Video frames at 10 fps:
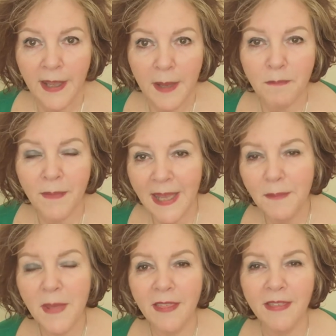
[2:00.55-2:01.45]
It made
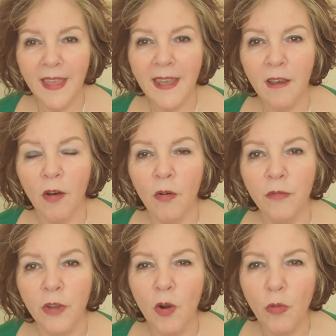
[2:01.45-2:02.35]
me think
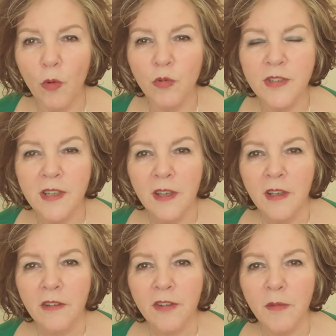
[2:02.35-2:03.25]
of,
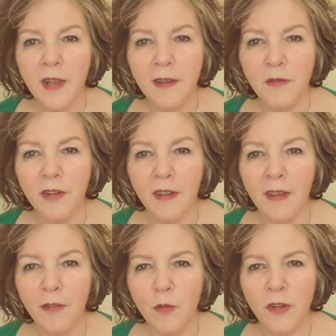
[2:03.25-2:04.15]
sometimes
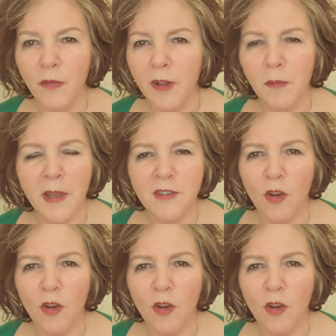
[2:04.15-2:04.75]
there was a film I